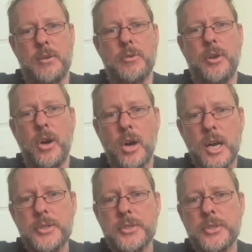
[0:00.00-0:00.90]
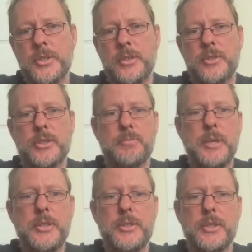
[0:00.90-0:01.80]
or the higher succession
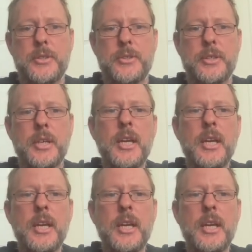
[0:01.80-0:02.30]
species,